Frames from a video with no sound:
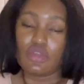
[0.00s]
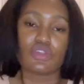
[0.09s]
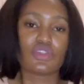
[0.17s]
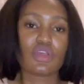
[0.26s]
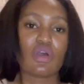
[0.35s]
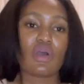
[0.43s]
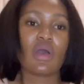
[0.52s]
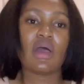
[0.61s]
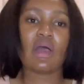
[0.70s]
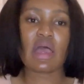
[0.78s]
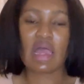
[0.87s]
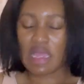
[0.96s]
So
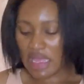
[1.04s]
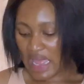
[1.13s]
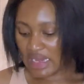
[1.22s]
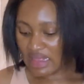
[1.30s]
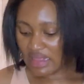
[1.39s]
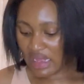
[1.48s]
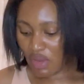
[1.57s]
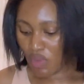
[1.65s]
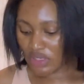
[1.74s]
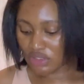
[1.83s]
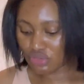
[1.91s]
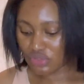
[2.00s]
another thing I
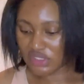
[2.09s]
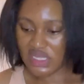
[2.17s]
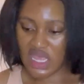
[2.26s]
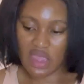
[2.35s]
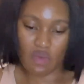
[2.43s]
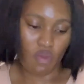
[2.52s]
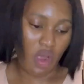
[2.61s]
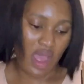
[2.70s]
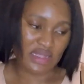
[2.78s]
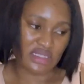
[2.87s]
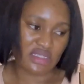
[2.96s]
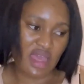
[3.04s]
wanted to say
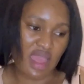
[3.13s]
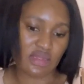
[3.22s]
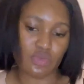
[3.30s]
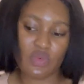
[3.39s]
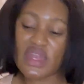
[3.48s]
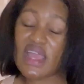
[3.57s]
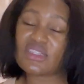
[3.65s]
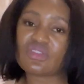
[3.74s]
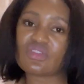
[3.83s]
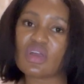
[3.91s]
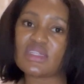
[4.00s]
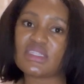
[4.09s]
was that when I
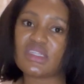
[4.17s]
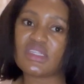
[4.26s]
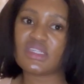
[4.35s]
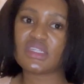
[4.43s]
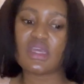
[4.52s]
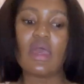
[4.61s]
started